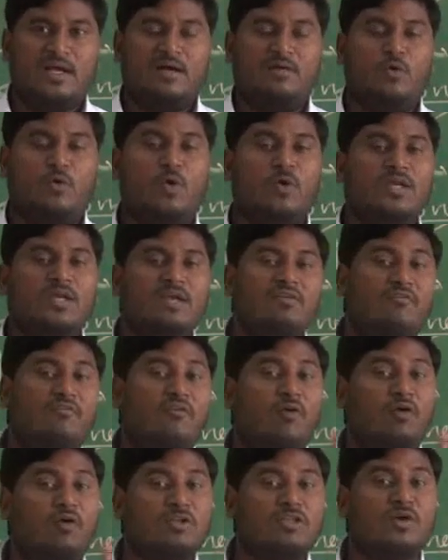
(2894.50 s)
Only
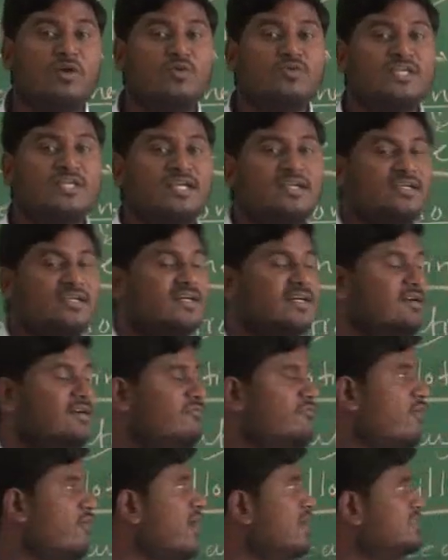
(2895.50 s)
4,000
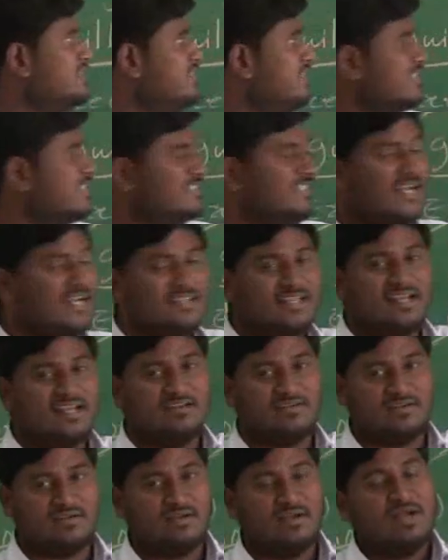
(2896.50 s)
francs lesser
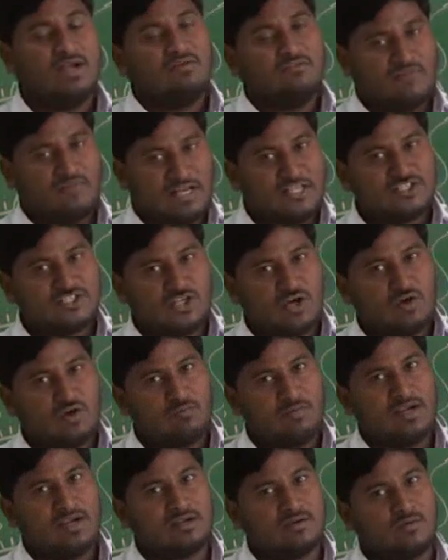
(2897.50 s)
than French
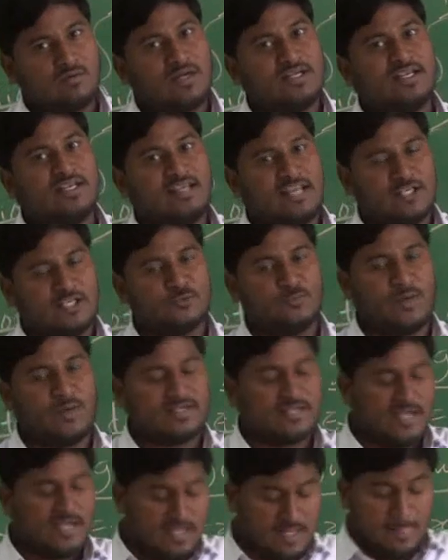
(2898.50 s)
government what it
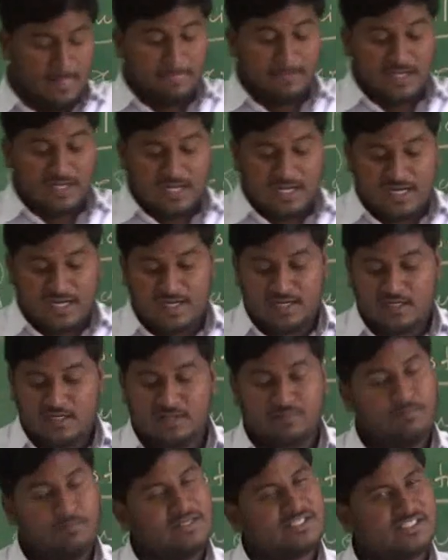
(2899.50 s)
expected,
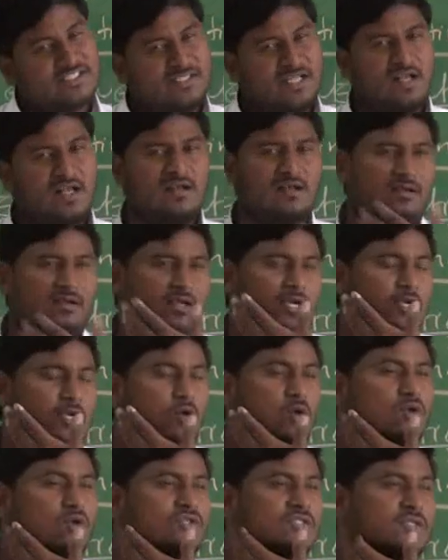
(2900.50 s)
and but still
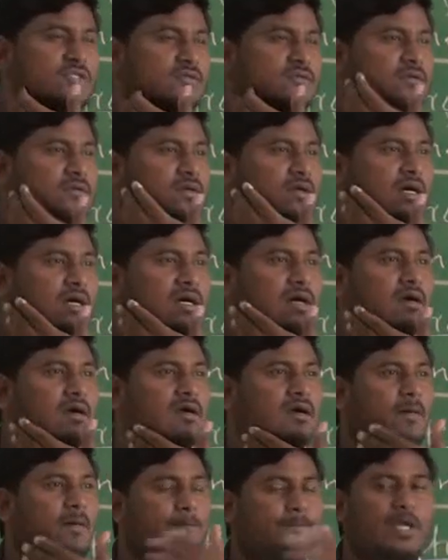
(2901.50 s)
it looks
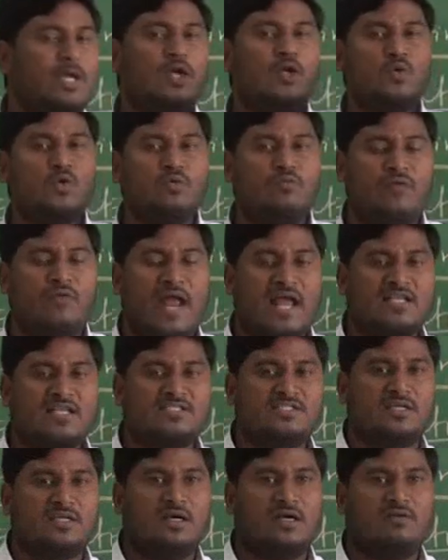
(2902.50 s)
compared to
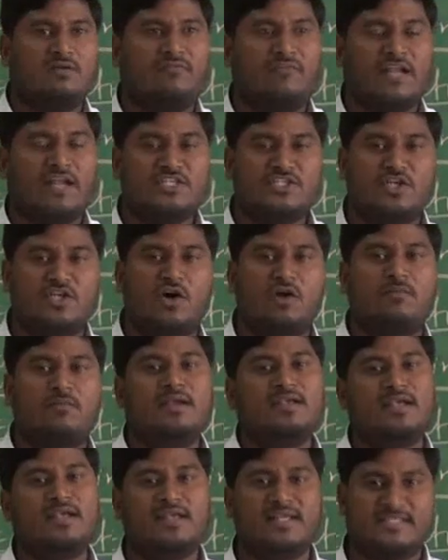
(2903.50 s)
France, French
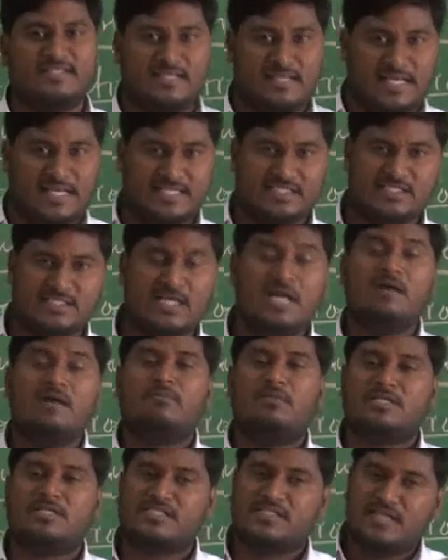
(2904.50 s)
government it is less,
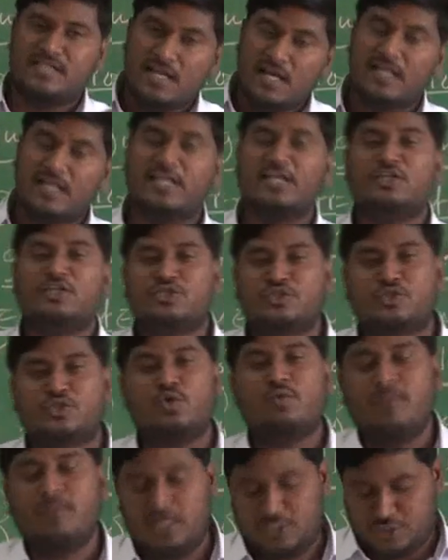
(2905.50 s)
but still it is
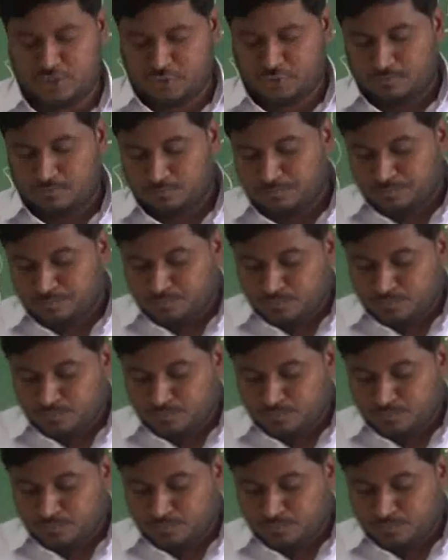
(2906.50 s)
too much.